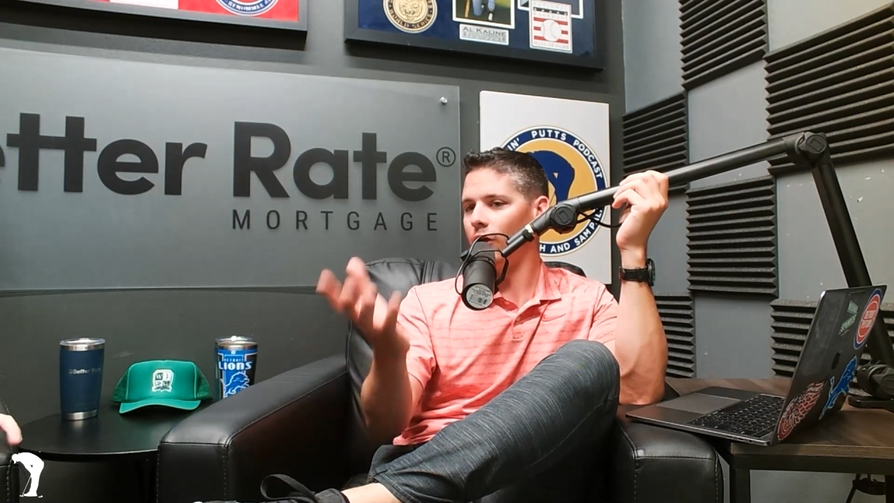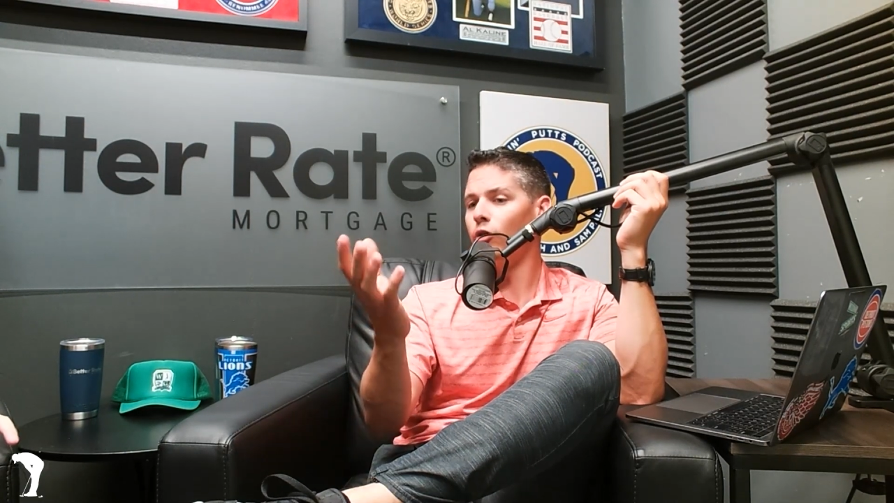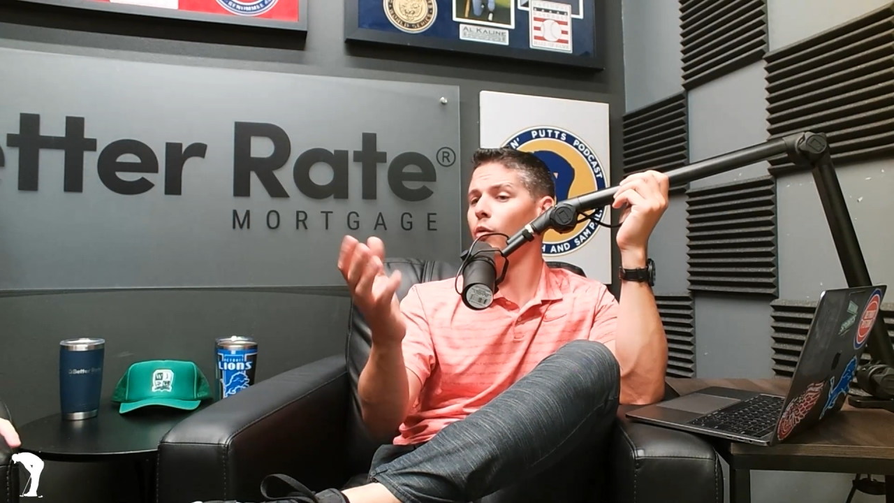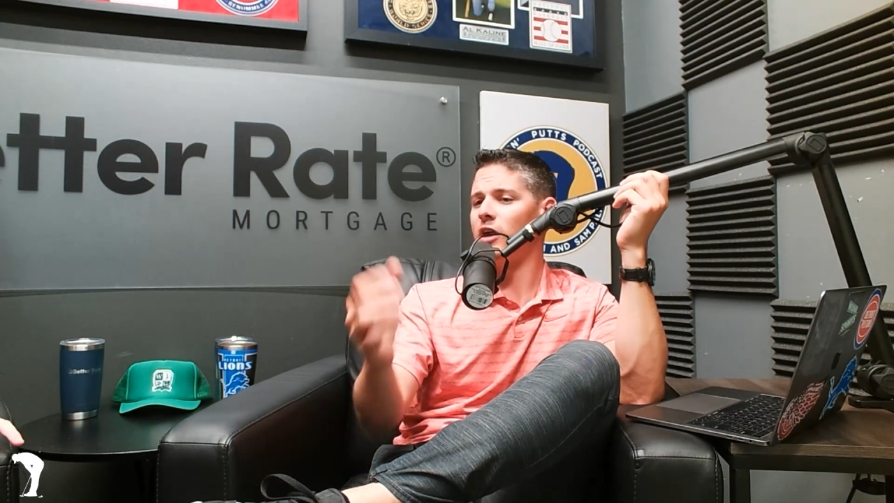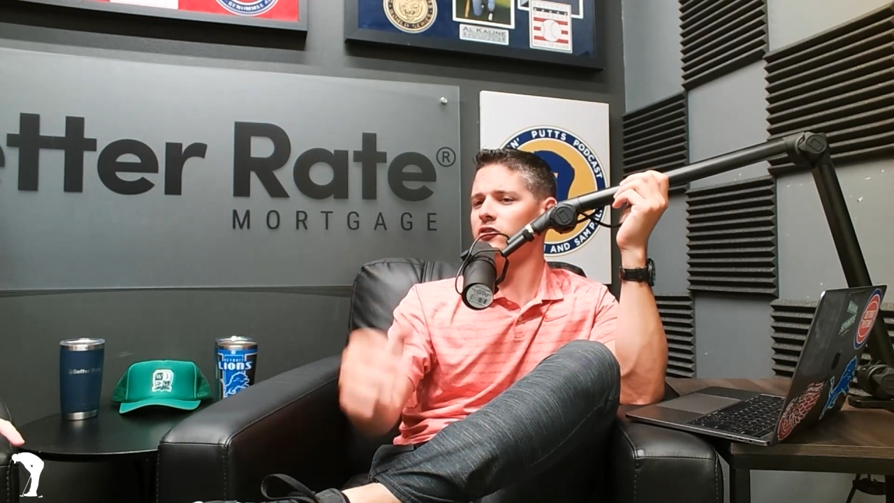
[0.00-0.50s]
I
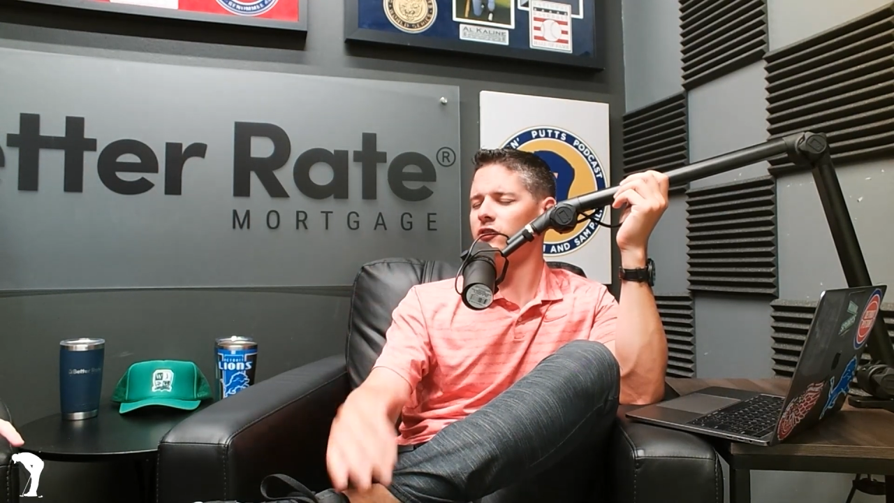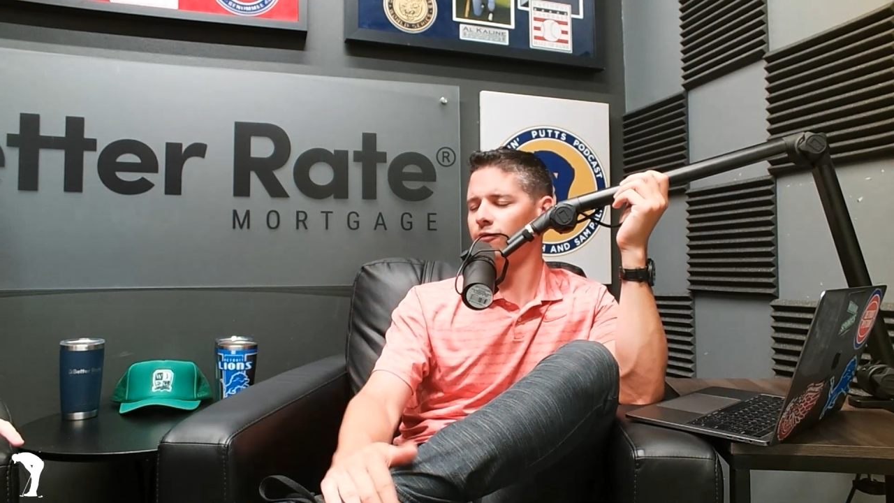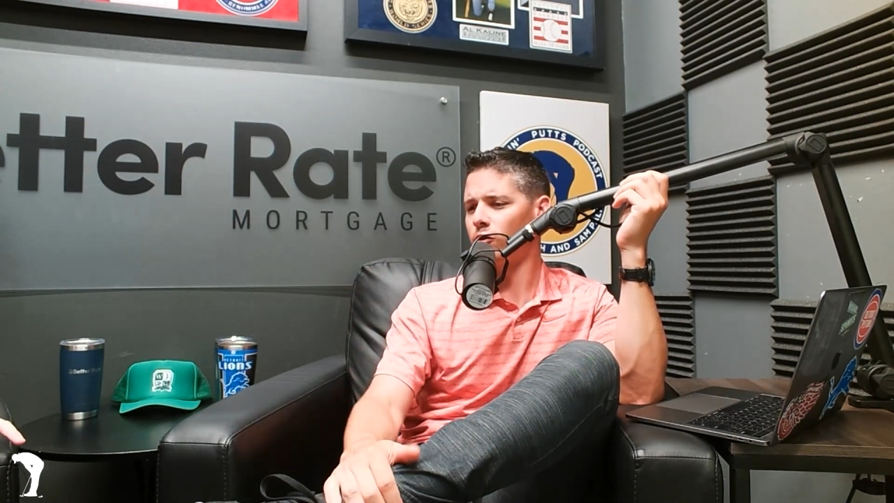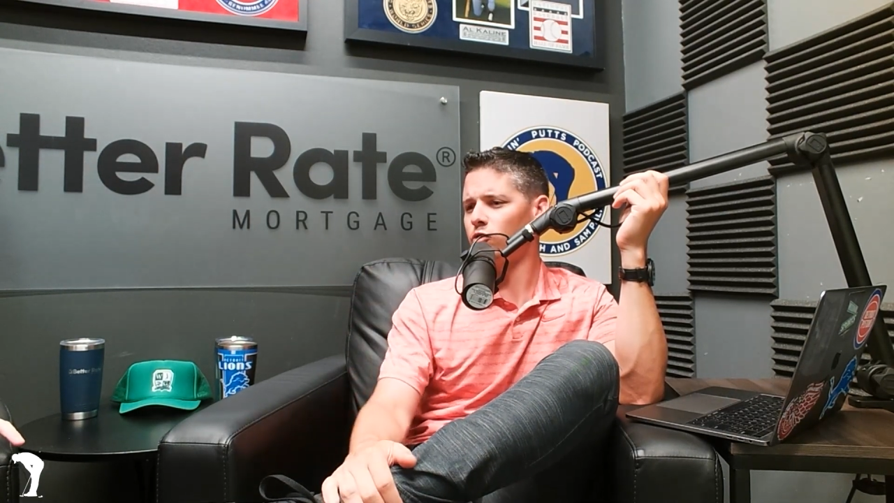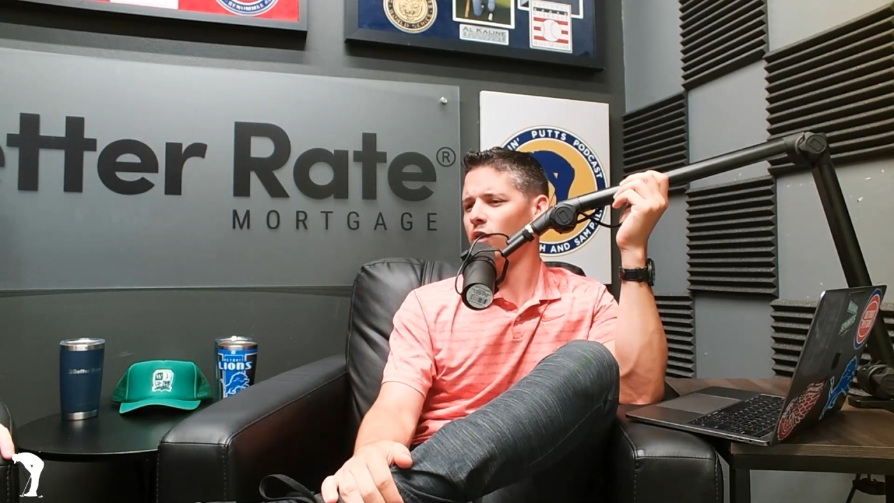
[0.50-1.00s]
only watched the
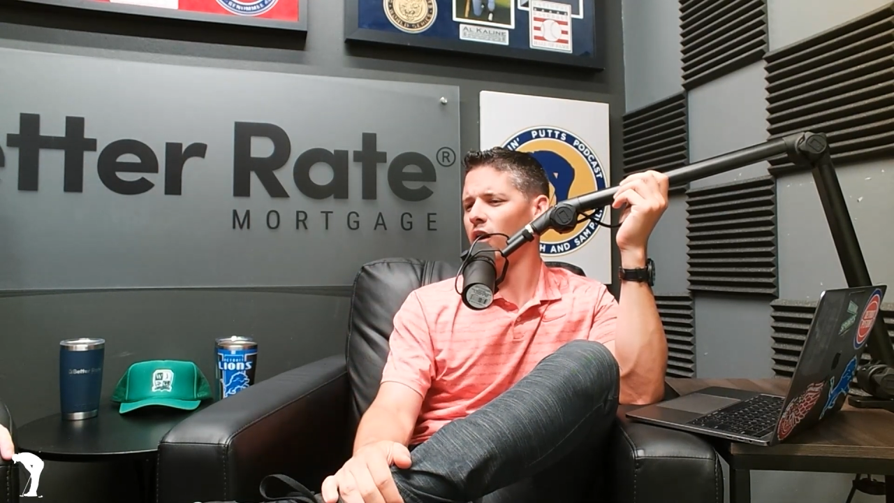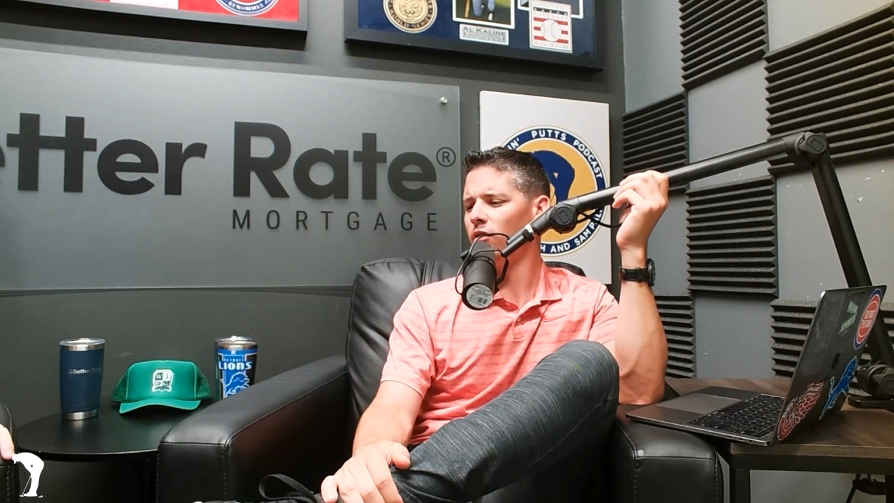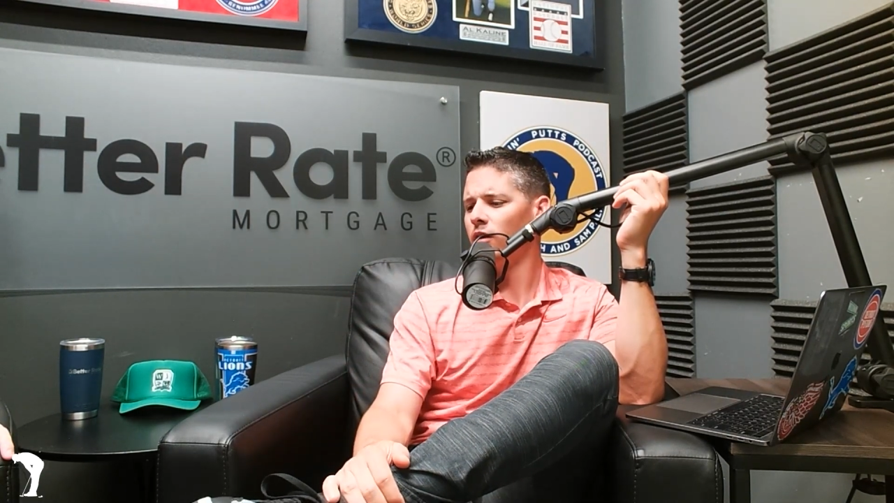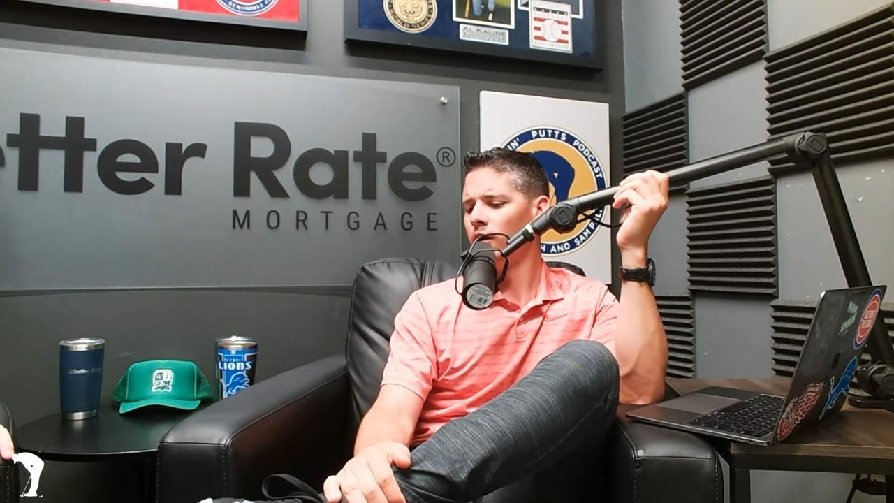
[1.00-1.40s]
first round.